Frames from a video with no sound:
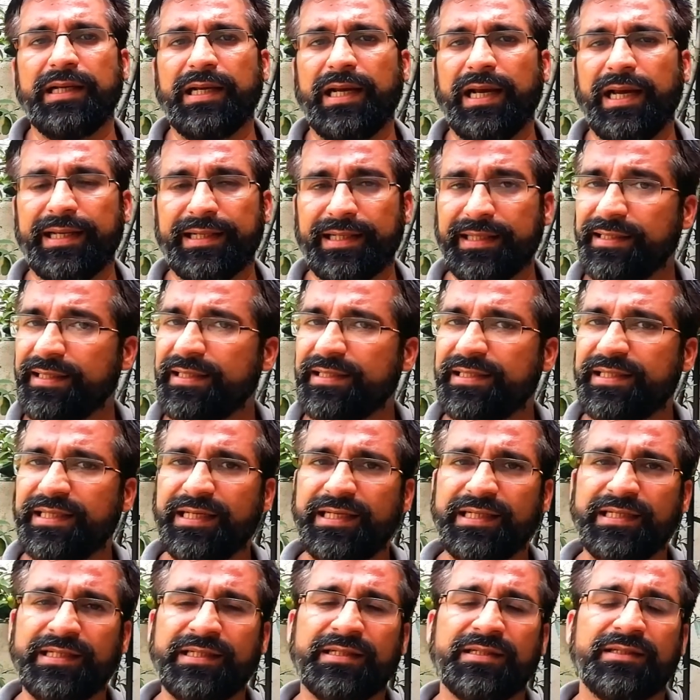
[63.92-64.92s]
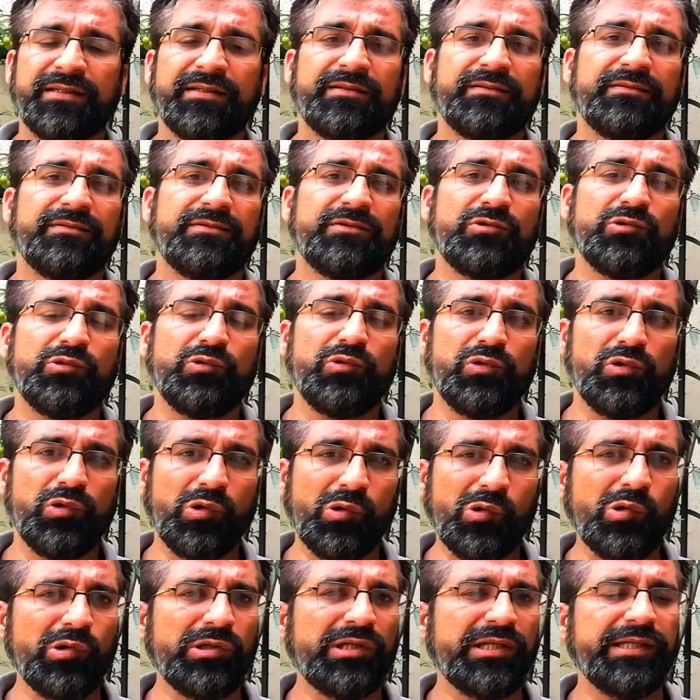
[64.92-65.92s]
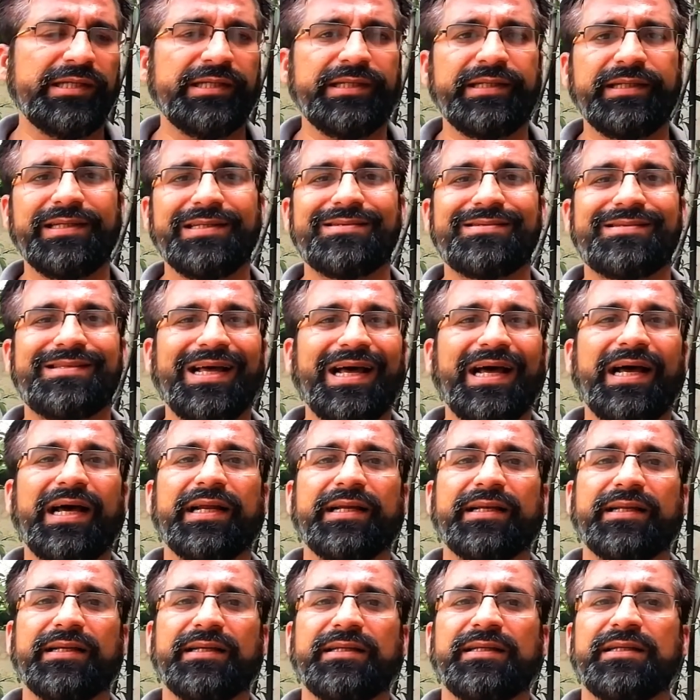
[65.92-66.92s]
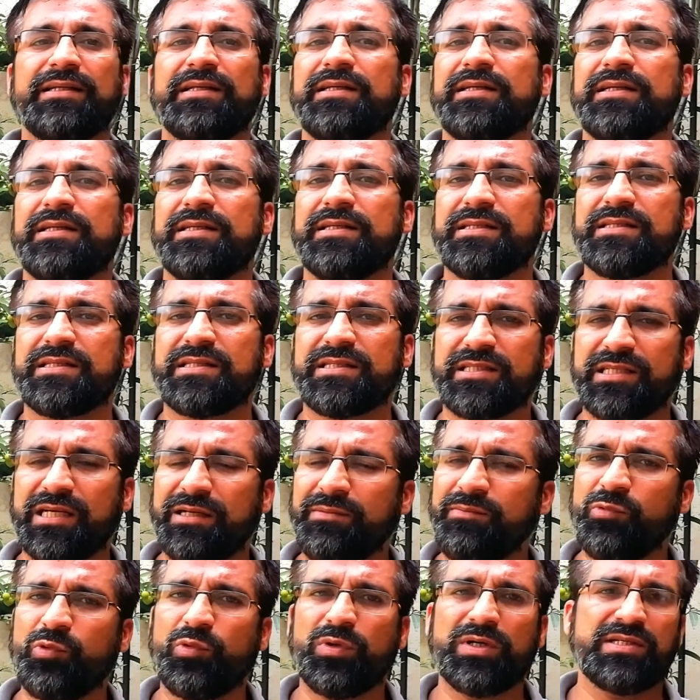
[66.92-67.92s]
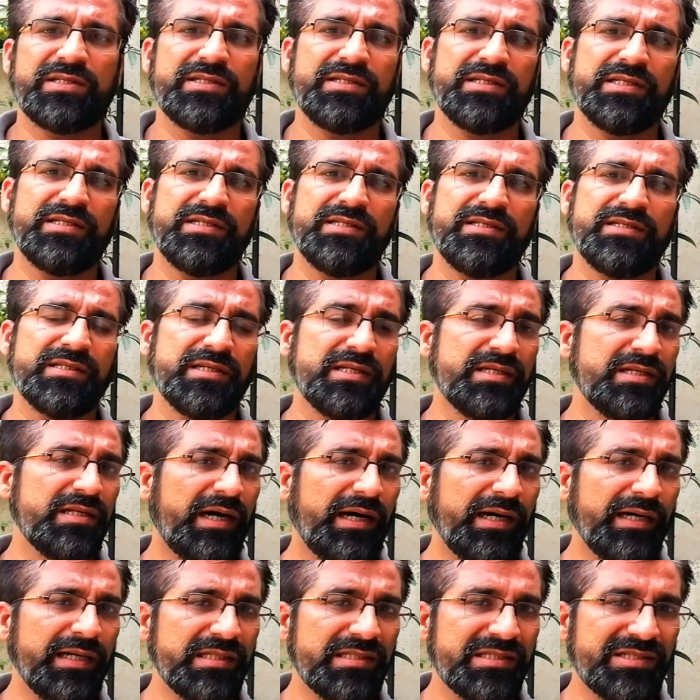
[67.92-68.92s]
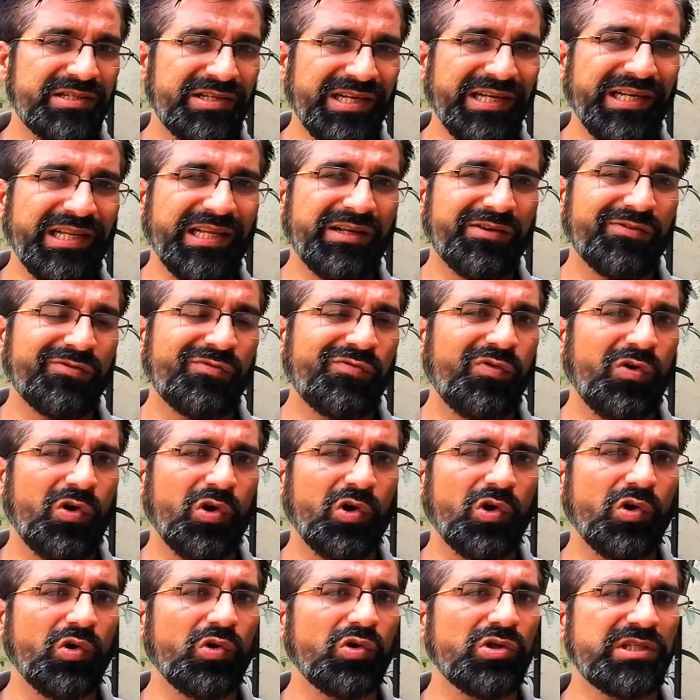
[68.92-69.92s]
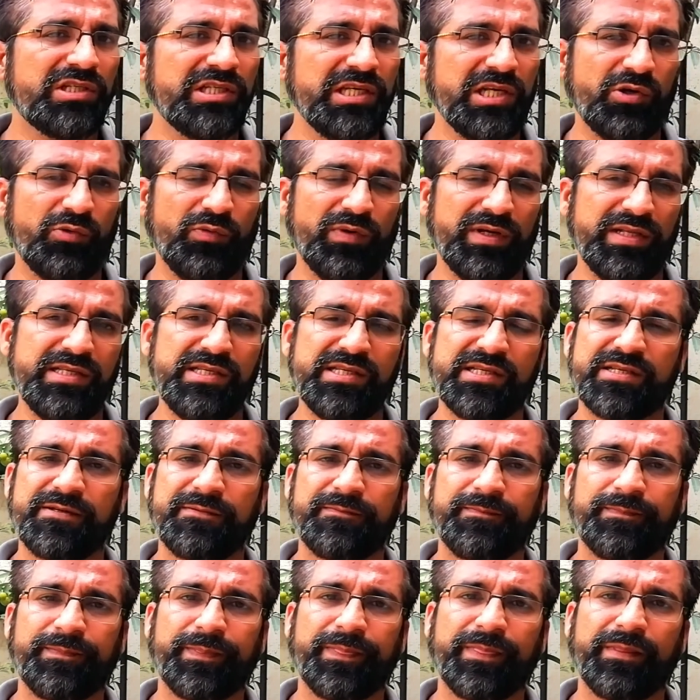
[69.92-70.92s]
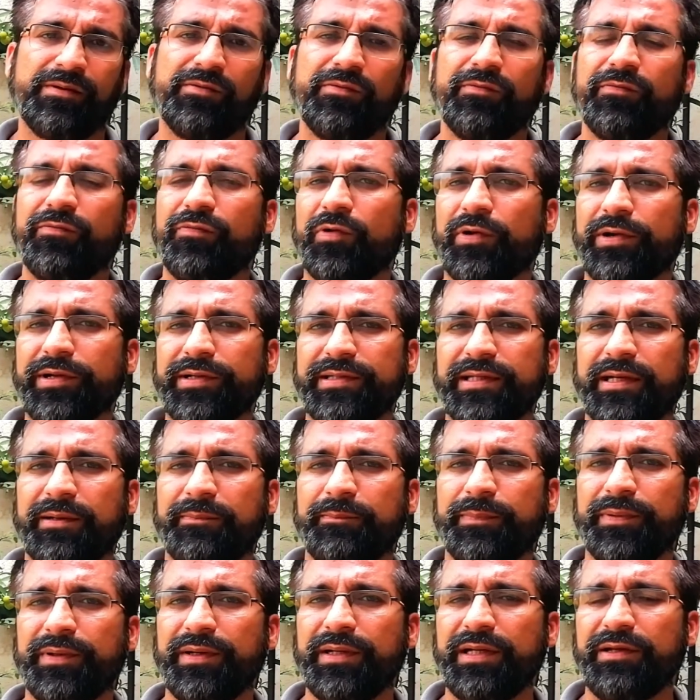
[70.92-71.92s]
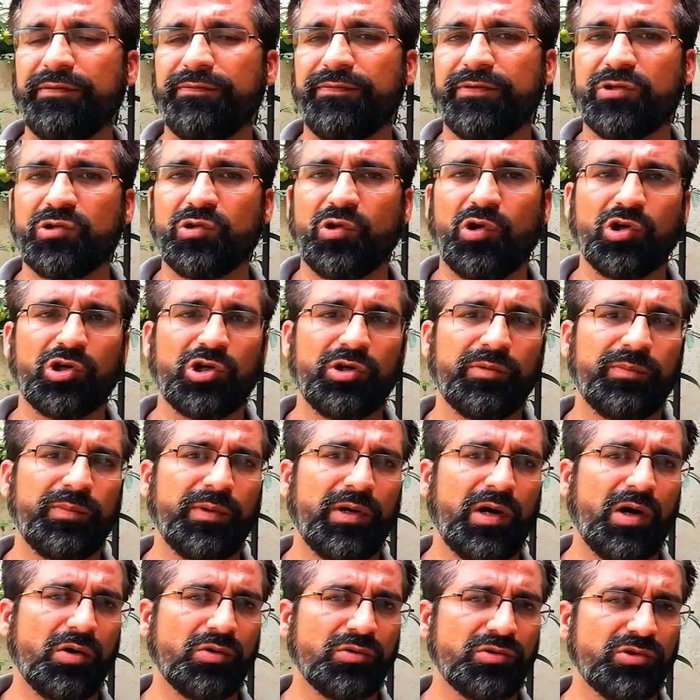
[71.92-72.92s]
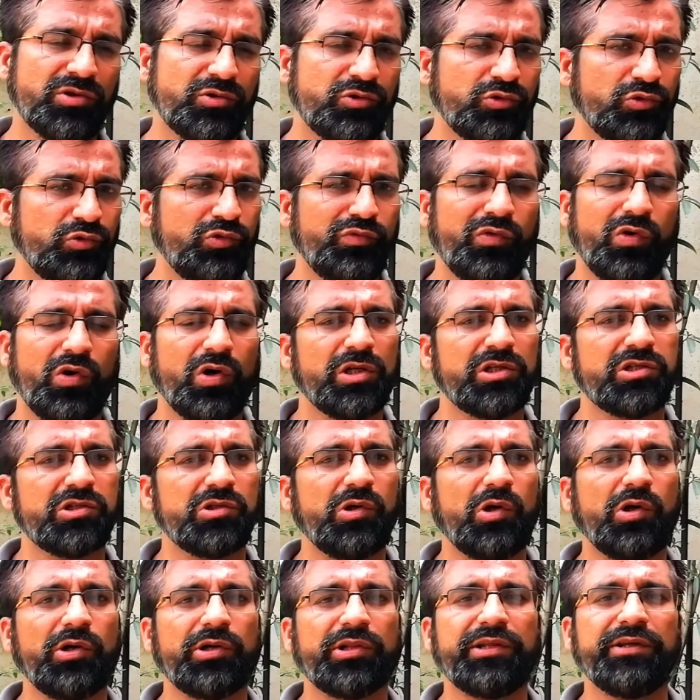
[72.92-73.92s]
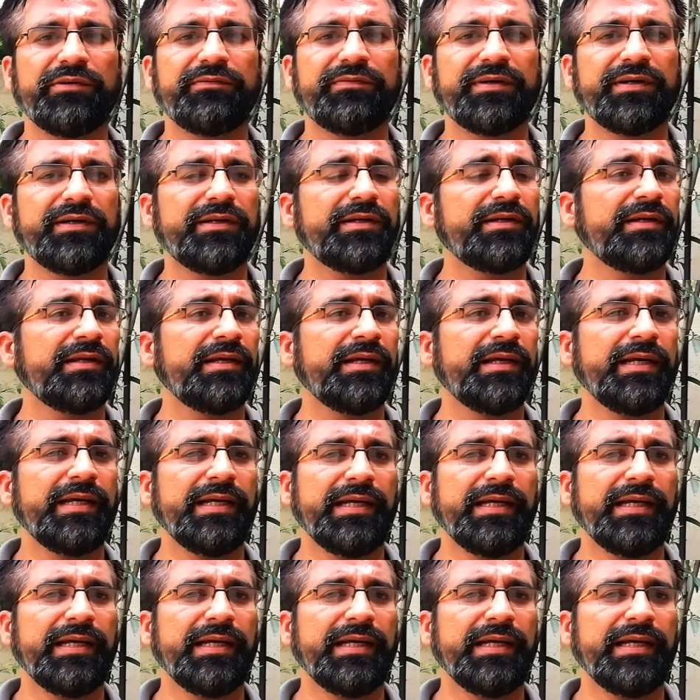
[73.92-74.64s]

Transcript: Another thing to note here is that some questions in IELTS reading follow sequence for example, if we talk about true, false, not given,